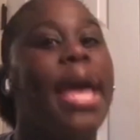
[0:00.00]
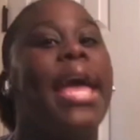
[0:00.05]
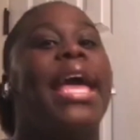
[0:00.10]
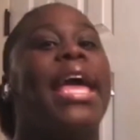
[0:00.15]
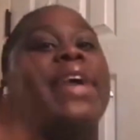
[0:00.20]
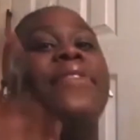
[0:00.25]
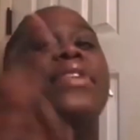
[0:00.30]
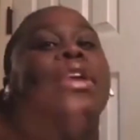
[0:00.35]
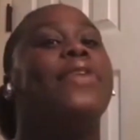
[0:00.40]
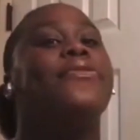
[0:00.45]

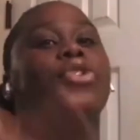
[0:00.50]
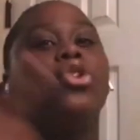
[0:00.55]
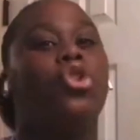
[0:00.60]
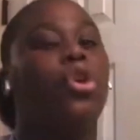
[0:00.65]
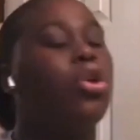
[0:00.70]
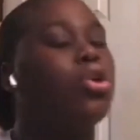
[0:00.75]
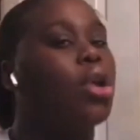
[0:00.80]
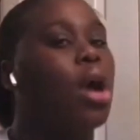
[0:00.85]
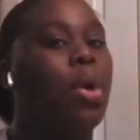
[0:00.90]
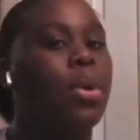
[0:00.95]
Even if you
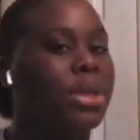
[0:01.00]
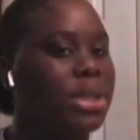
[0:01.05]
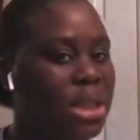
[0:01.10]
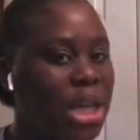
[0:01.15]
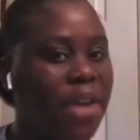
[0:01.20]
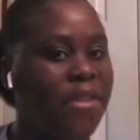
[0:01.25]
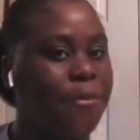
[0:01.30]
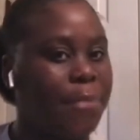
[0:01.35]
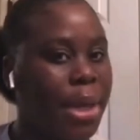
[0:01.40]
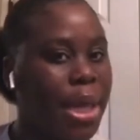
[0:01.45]
don't know what
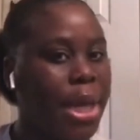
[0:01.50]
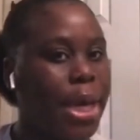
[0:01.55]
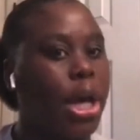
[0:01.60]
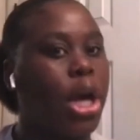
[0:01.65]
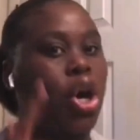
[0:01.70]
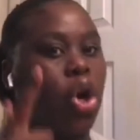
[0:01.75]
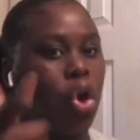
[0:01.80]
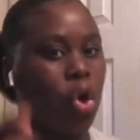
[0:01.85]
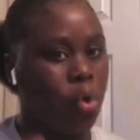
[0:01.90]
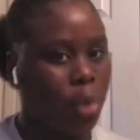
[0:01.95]
stuff mean,
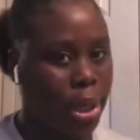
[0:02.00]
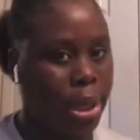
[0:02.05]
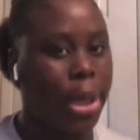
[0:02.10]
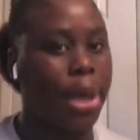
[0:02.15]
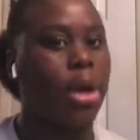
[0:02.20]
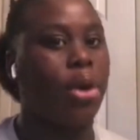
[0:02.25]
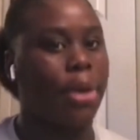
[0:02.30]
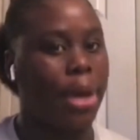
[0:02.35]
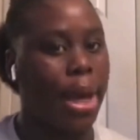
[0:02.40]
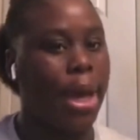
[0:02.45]
Google
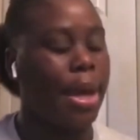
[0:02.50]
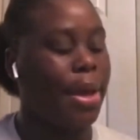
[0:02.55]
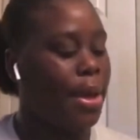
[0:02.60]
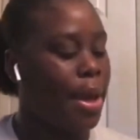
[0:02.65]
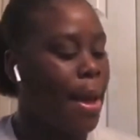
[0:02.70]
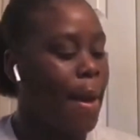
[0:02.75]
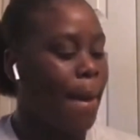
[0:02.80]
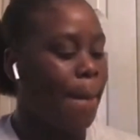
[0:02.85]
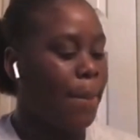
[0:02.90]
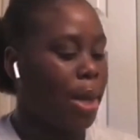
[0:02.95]
it, okay?
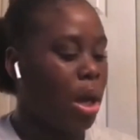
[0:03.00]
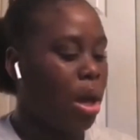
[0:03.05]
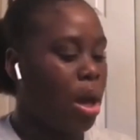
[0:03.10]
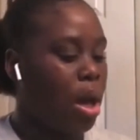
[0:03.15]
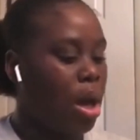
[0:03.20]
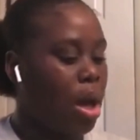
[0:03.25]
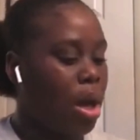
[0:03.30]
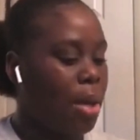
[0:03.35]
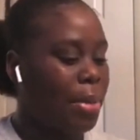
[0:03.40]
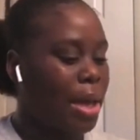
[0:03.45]
But
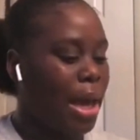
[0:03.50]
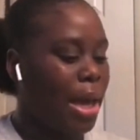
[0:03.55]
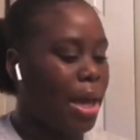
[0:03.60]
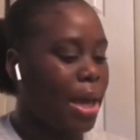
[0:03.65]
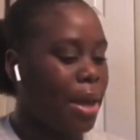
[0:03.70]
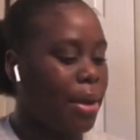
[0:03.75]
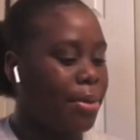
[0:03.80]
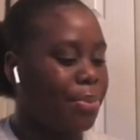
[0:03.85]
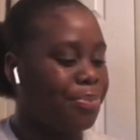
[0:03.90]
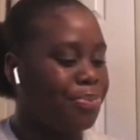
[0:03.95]

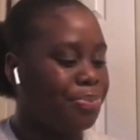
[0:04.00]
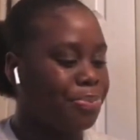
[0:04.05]
I